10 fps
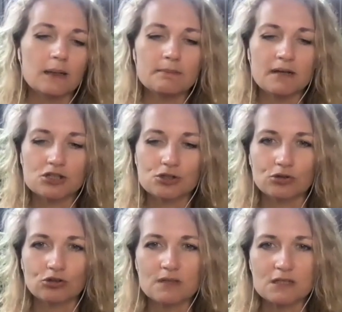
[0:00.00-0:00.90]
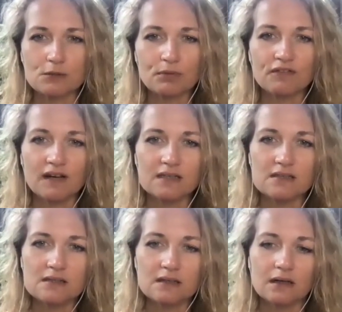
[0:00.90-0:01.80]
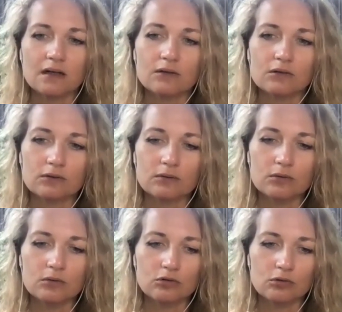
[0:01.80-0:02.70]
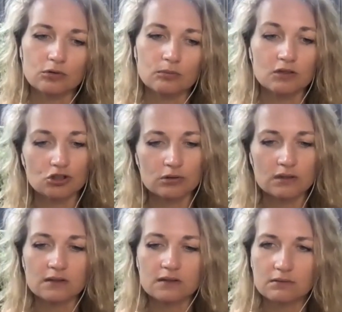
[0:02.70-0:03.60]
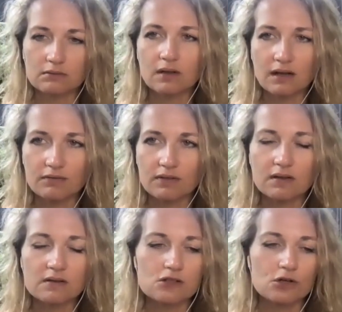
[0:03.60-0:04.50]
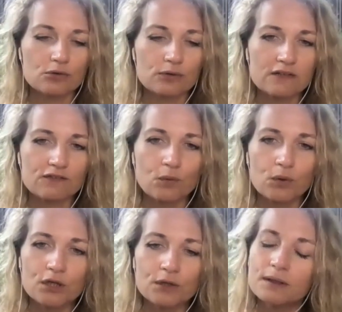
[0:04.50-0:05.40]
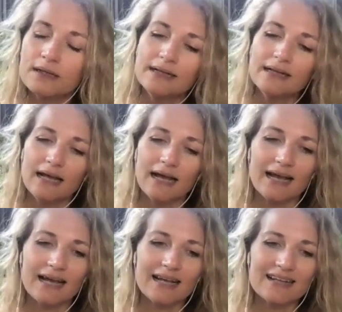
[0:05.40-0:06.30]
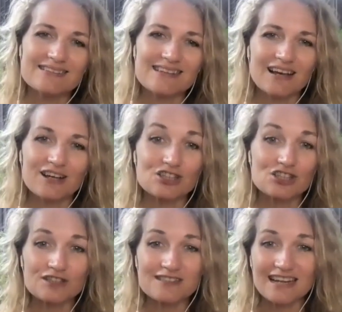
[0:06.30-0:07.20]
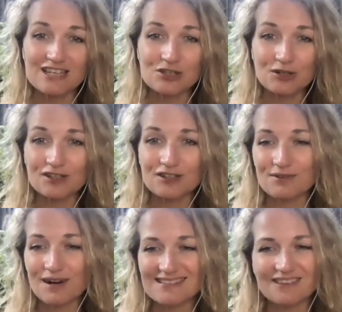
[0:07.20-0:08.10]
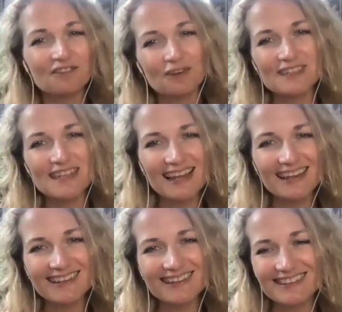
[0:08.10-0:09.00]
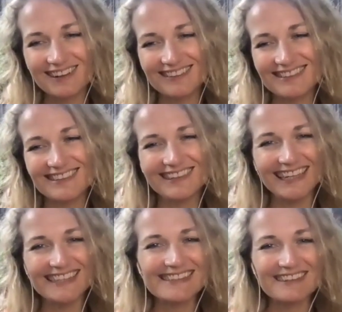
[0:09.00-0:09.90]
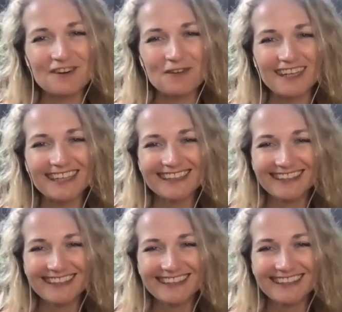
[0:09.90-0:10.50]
Make sure to be supervised to make sure that everything is correct for you. And just enjoy the rest of your day. Talk to you later, everyone.